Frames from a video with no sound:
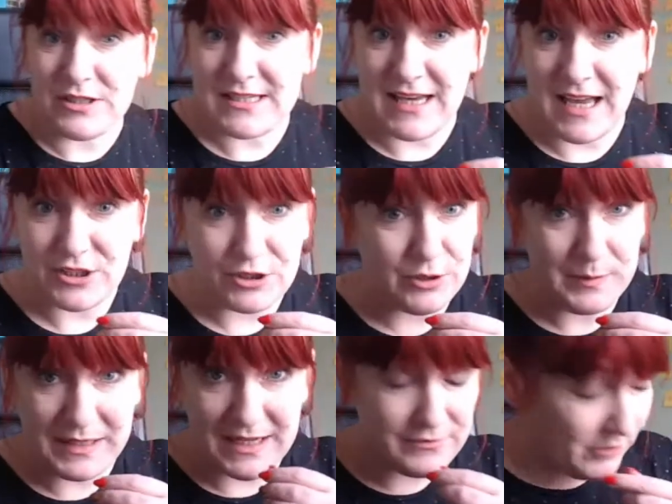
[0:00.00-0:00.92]
stash.
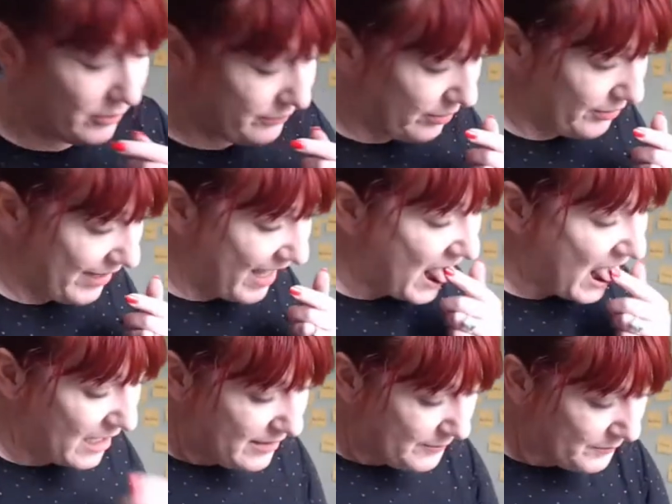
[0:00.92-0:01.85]
Nobody gets 448.
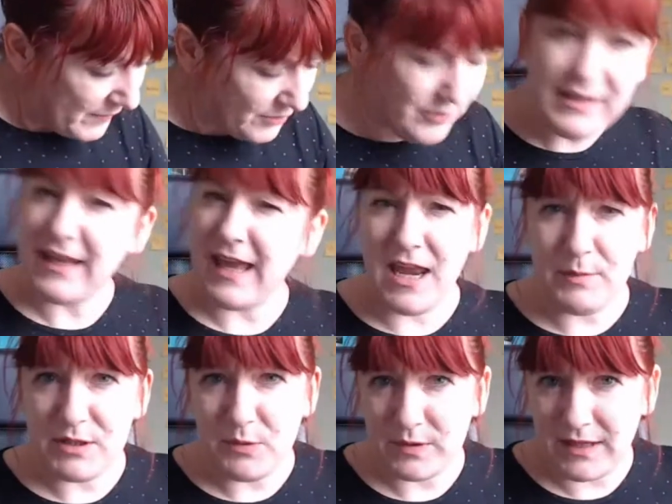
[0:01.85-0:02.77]
I don't think
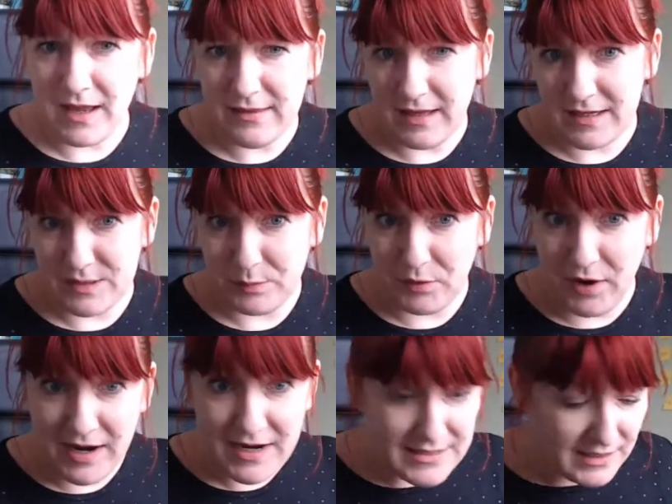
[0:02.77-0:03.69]
anybody would get that as a
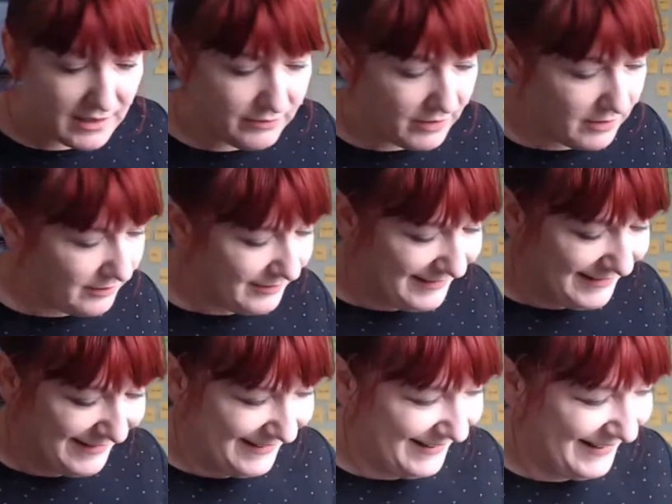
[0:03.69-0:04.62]
prize even.
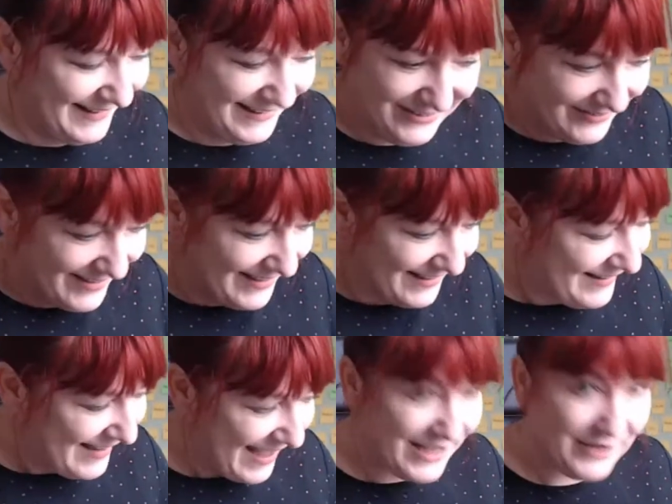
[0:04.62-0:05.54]
I love it.
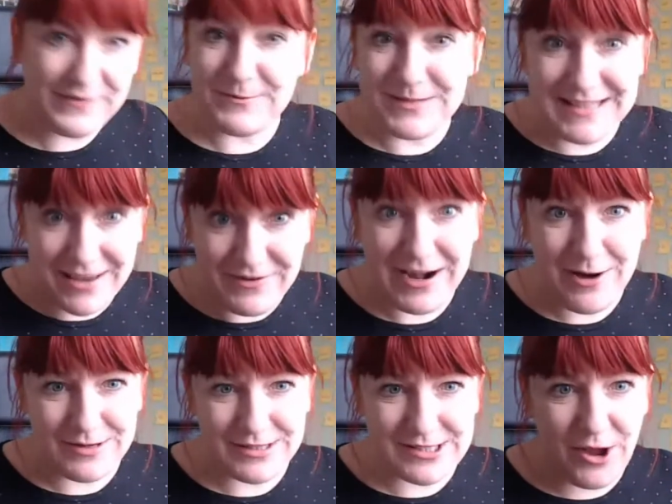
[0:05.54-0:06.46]
And if it was ever
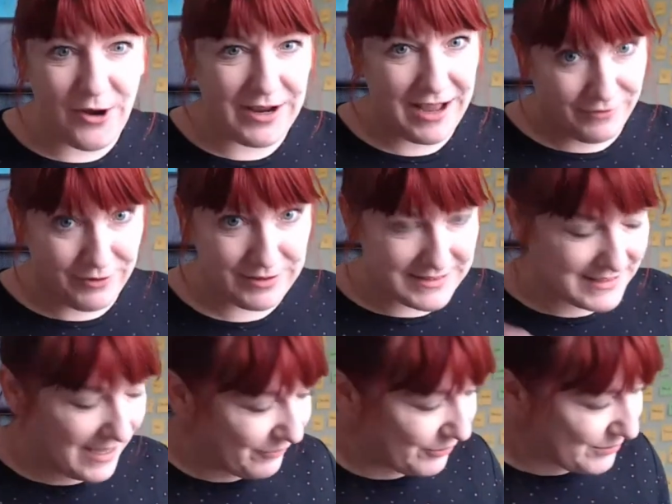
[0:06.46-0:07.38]
out of stock, I've
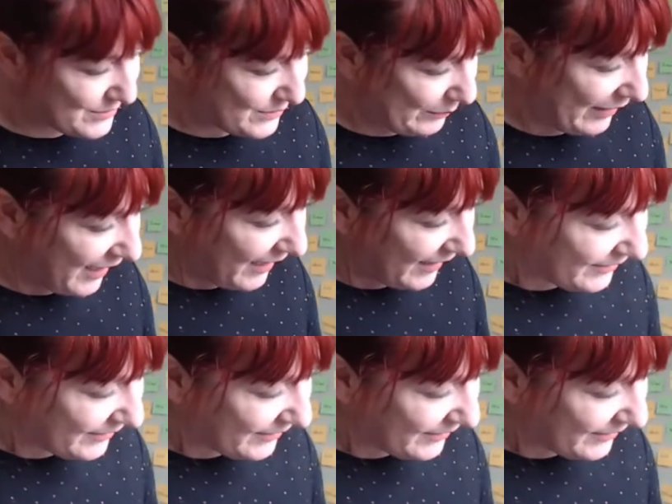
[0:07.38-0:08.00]
got a supply.